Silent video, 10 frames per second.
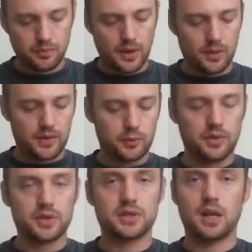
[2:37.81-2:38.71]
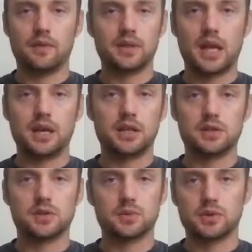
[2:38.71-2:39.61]
But in this position I haven't had any
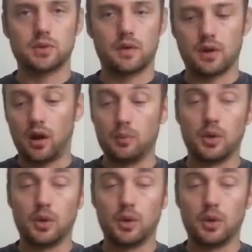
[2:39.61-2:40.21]
issues whatsoever. I